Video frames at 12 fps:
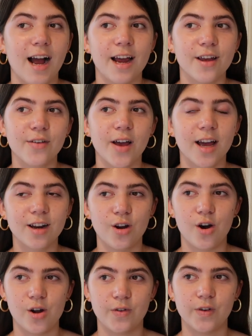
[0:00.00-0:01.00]
I have had
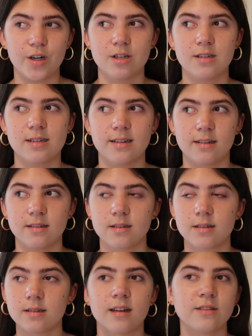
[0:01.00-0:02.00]
Converse since